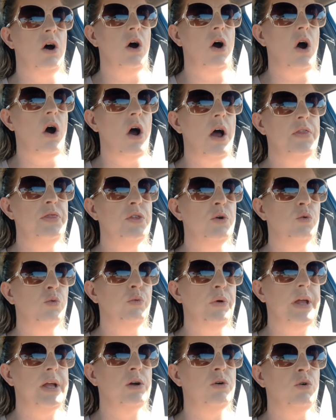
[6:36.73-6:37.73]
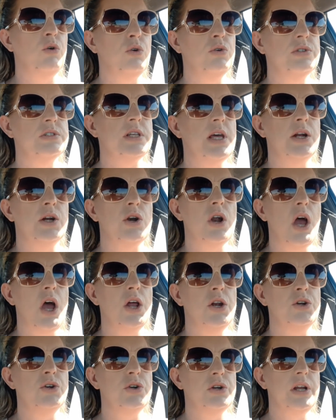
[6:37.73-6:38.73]
on the wrinkles that are
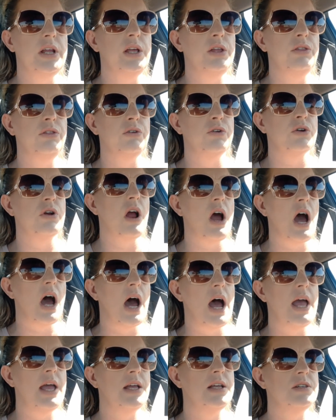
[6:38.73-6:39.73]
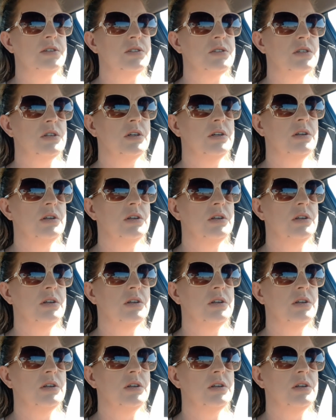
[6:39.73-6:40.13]
underneath your eyes.